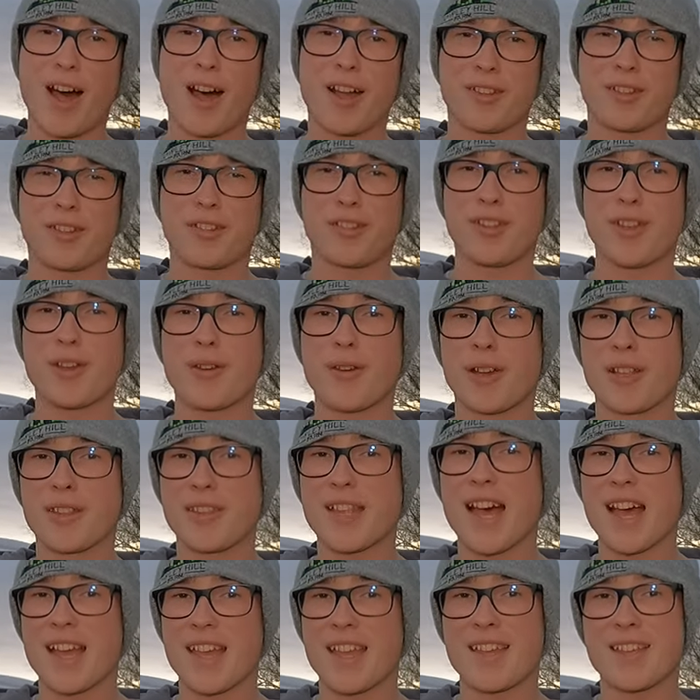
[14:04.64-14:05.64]
hard to do,
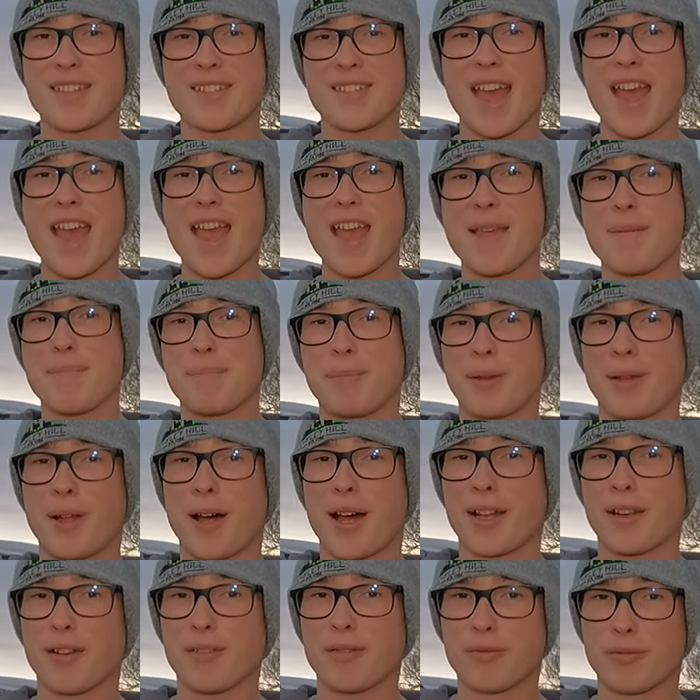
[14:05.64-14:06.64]
and that is
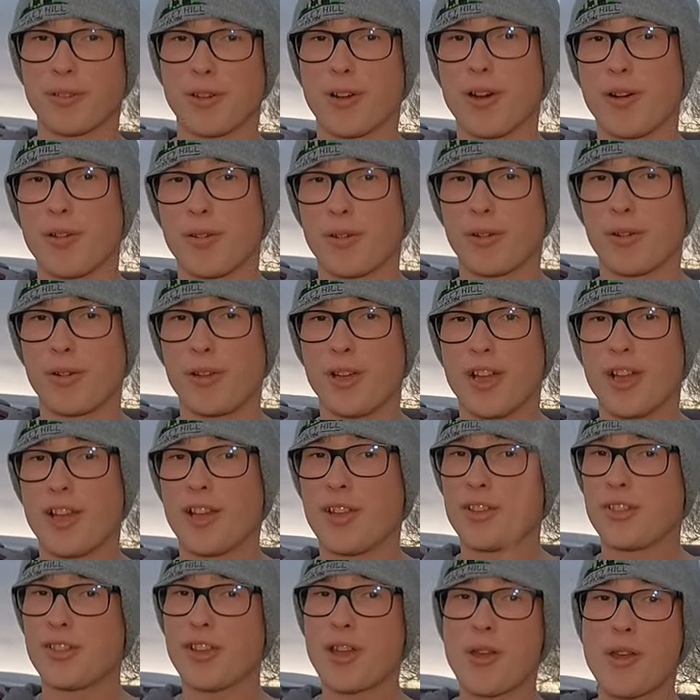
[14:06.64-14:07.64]
A-Plan Rural.
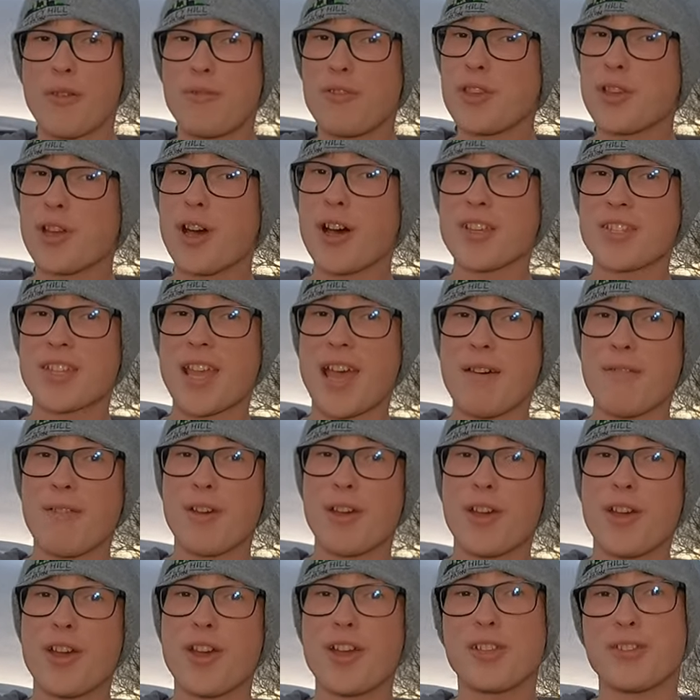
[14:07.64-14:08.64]
So if you guys
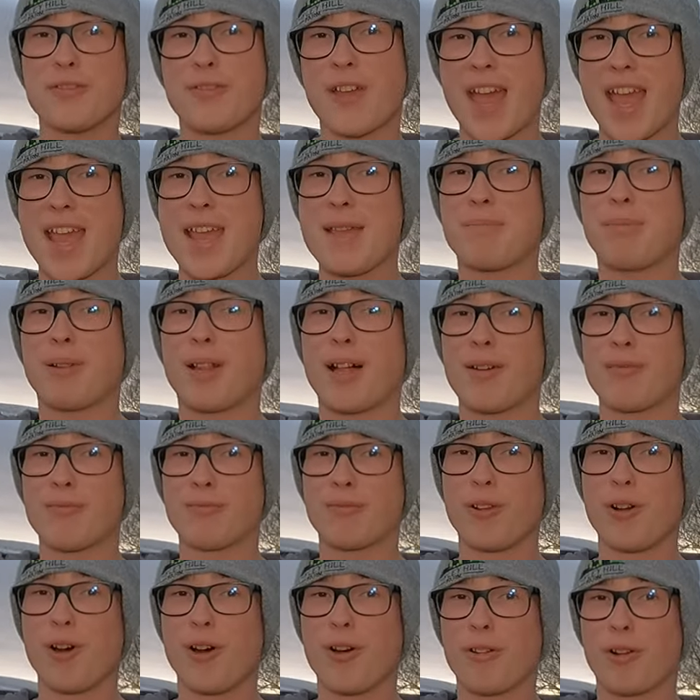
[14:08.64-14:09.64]
haven't heard of
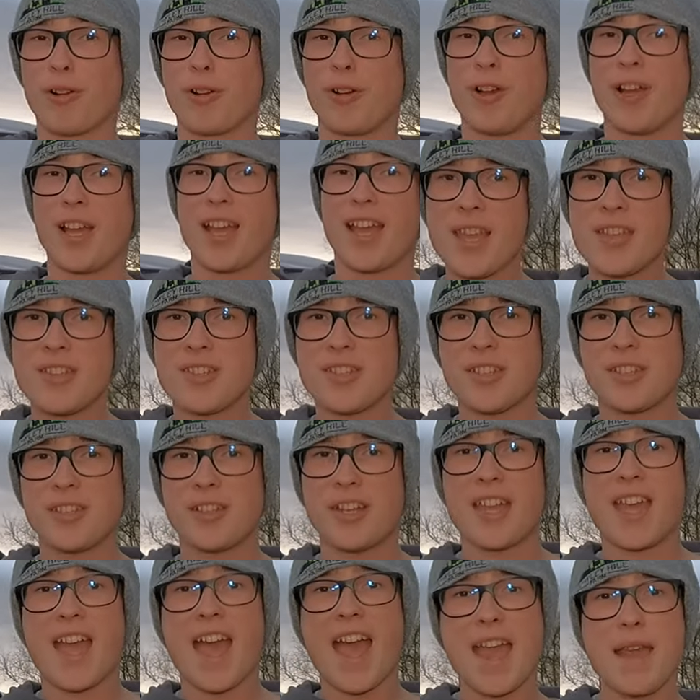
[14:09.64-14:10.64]
A-Plan Rural,
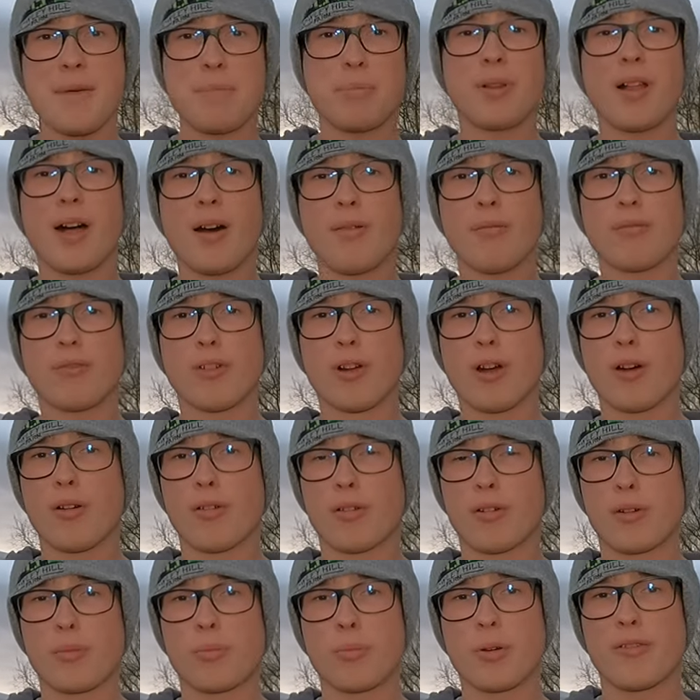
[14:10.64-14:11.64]
basically A-Plan
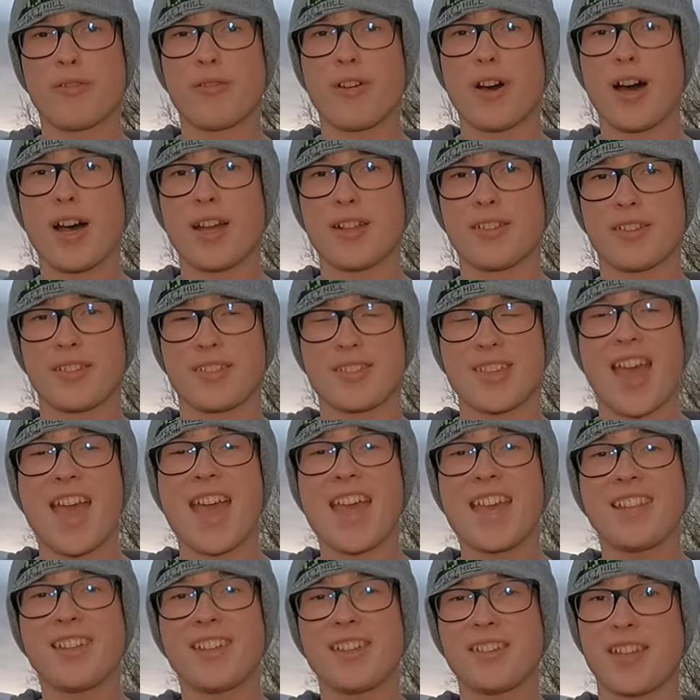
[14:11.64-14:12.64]
Rural provides
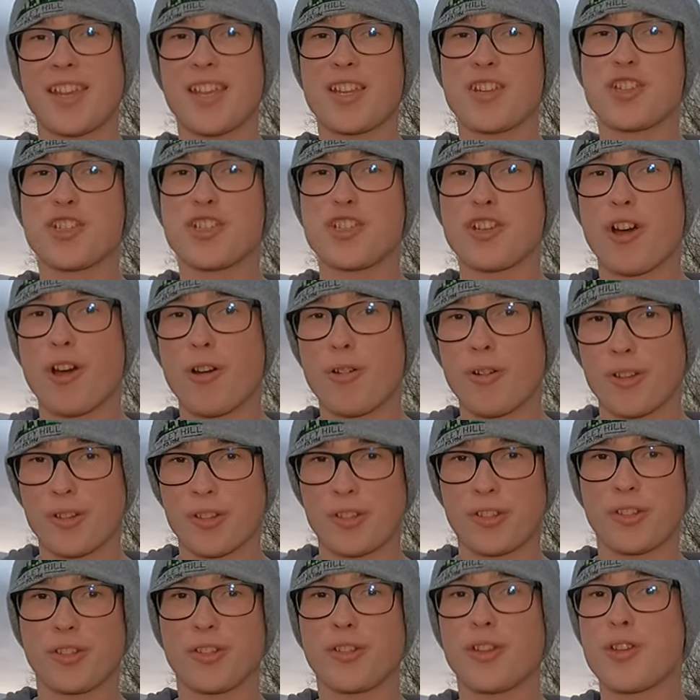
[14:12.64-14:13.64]
tailored
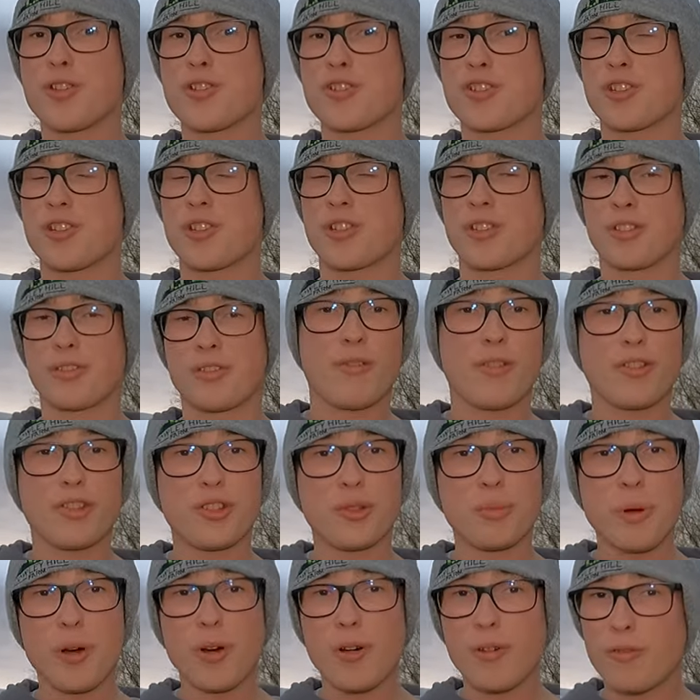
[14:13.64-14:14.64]
insurance solutions for
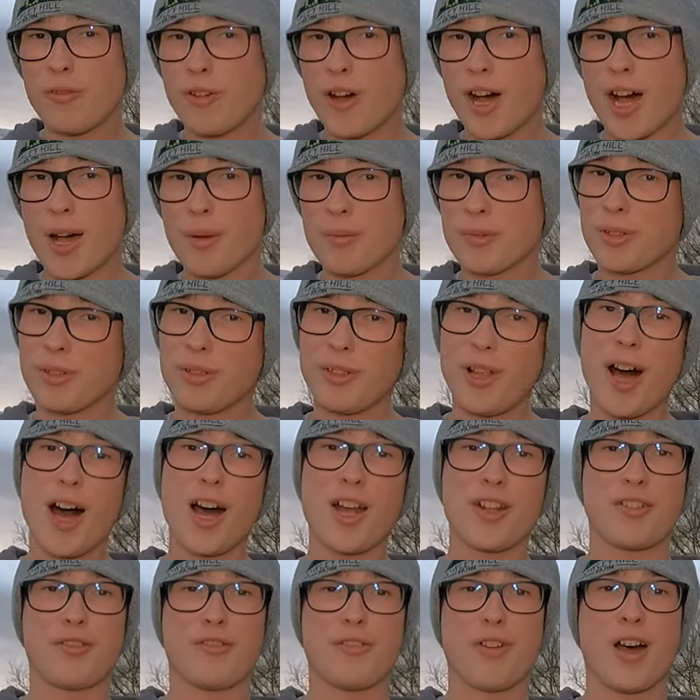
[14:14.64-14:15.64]
small farms,
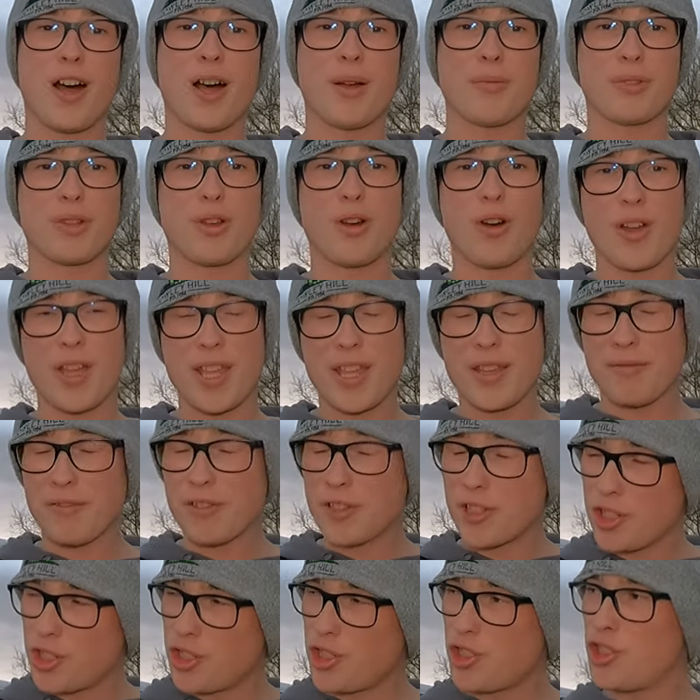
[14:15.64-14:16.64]
large farms, or
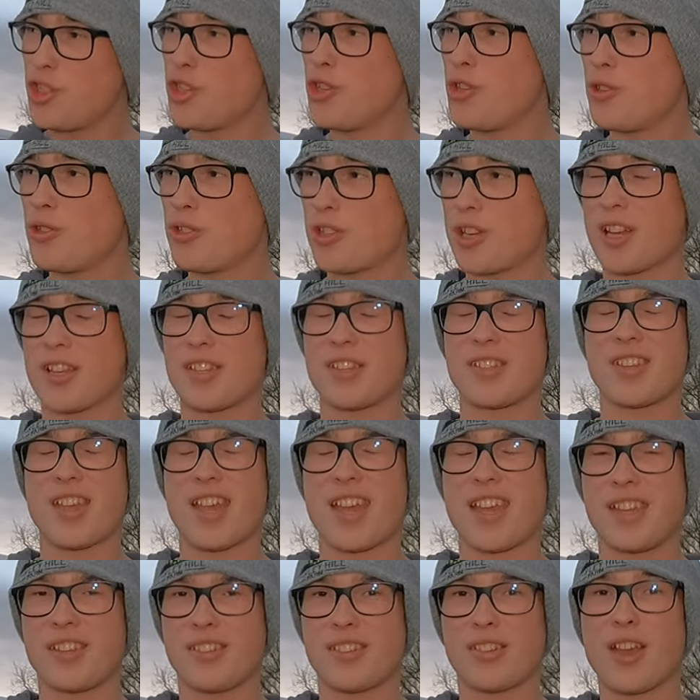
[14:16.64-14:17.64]
even huge
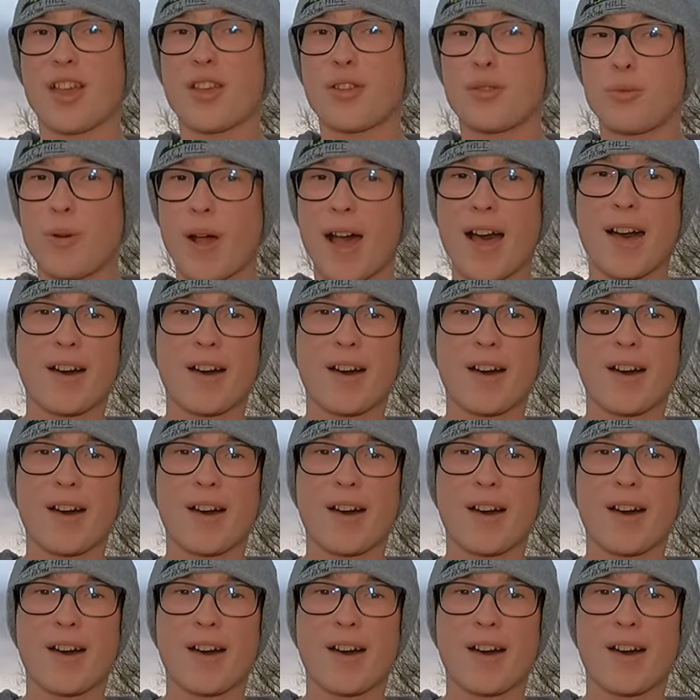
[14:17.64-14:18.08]
estates, as